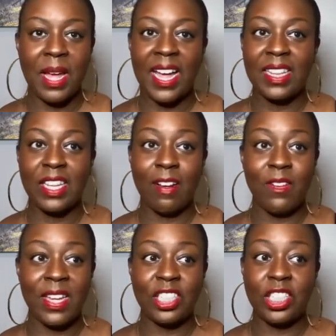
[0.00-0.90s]
I love
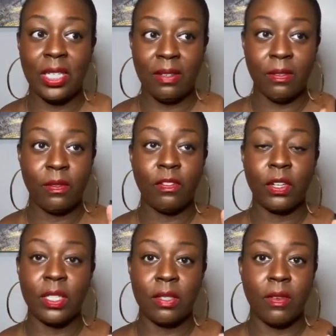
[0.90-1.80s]
that she,
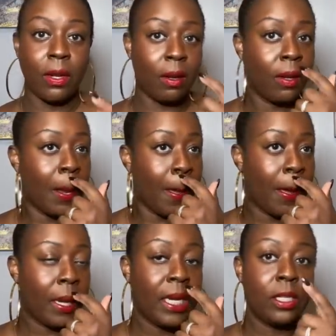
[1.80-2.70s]
first of all,
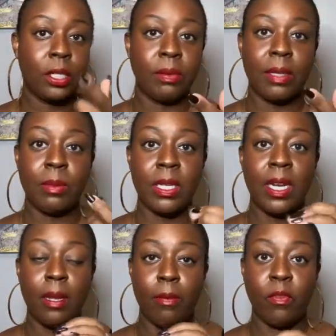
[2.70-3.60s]
interrupted
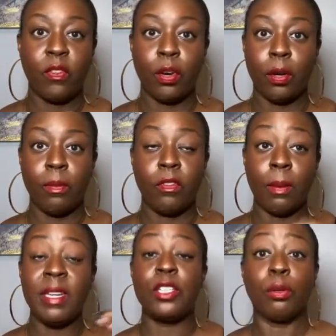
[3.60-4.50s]
him
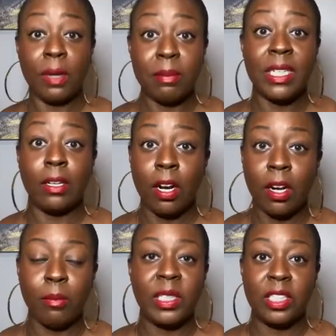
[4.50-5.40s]
from interrupting
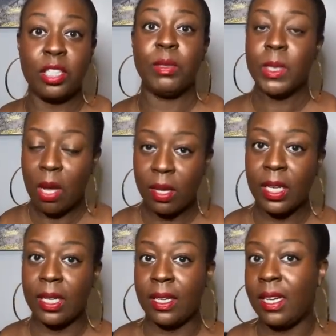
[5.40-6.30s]
her because she was
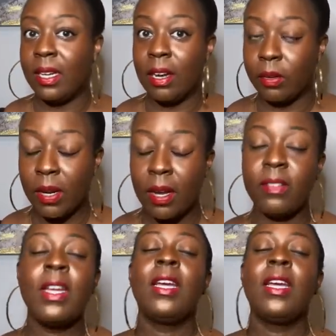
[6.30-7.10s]
talking and he cut her off.